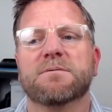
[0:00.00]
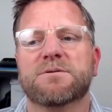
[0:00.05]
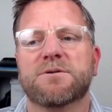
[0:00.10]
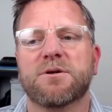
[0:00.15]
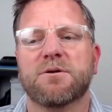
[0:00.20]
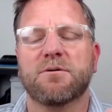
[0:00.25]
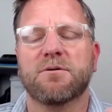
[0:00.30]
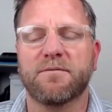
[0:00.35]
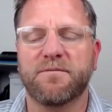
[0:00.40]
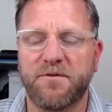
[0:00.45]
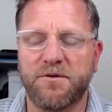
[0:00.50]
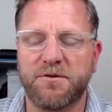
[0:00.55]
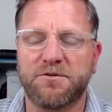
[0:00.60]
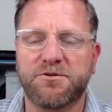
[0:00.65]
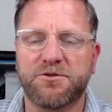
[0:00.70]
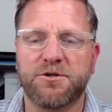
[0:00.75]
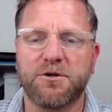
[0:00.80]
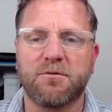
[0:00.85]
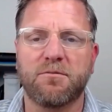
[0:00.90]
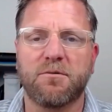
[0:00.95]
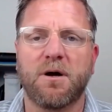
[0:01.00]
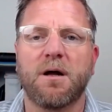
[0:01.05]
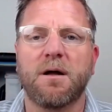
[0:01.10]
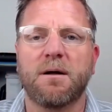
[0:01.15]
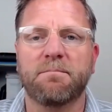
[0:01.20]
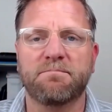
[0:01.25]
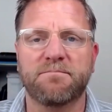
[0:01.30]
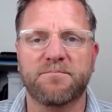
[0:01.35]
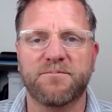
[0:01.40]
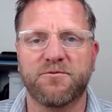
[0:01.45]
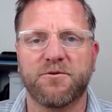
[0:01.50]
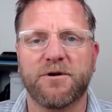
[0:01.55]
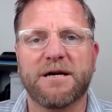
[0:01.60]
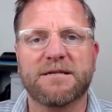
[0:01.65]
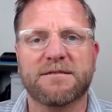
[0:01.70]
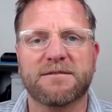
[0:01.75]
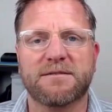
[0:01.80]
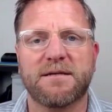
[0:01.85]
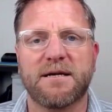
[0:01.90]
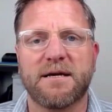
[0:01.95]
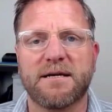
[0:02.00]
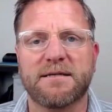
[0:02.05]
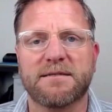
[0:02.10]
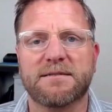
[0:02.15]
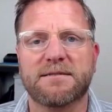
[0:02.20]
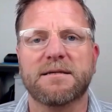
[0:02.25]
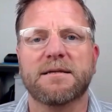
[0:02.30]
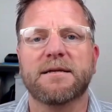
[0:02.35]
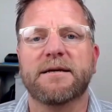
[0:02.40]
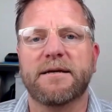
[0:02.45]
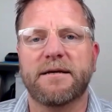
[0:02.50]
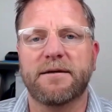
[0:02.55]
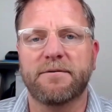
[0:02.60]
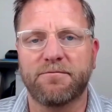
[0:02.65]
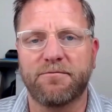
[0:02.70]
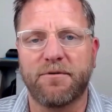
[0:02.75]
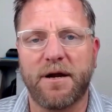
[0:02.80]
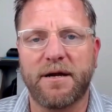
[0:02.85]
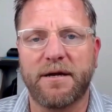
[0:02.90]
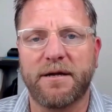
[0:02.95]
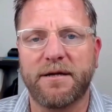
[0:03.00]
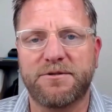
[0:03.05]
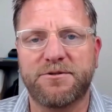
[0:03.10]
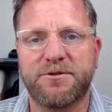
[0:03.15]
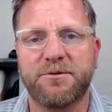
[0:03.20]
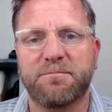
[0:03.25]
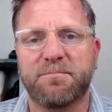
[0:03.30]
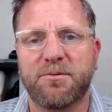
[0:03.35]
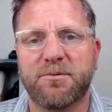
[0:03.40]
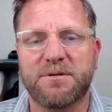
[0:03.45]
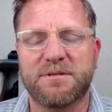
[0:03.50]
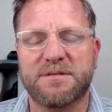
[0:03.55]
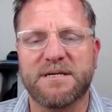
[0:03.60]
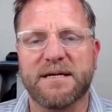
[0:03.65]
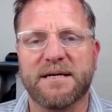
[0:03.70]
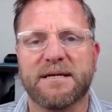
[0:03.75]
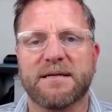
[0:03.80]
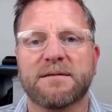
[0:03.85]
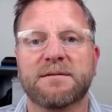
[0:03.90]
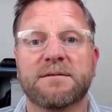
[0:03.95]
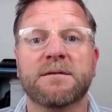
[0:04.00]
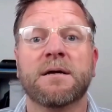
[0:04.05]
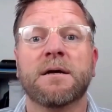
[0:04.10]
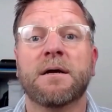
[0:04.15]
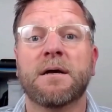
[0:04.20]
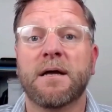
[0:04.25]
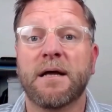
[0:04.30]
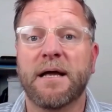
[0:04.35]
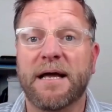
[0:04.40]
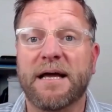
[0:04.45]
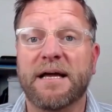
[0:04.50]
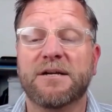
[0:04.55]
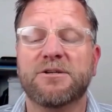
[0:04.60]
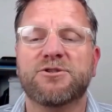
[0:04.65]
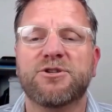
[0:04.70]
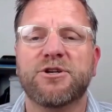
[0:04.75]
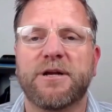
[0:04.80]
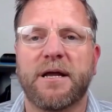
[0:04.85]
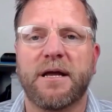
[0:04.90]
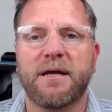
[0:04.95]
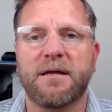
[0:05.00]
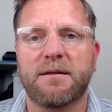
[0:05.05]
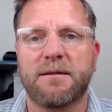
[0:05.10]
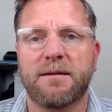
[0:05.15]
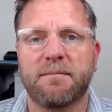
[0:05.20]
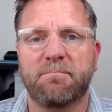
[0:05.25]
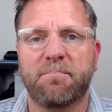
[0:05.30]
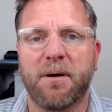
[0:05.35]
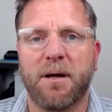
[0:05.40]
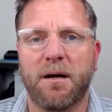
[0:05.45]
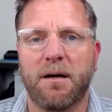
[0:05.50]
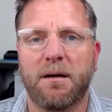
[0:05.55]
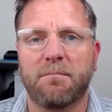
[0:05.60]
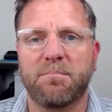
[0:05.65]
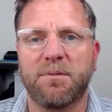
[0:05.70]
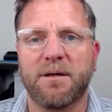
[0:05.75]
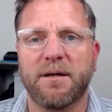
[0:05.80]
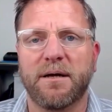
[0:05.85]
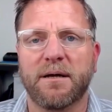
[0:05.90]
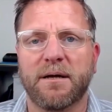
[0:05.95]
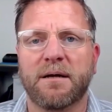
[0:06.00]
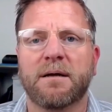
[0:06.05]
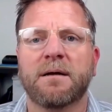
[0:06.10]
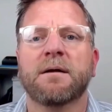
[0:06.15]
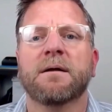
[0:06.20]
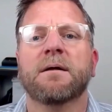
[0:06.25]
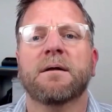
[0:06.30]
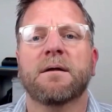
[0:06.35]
So if you show up dressed nicely, ready to present, educate the public,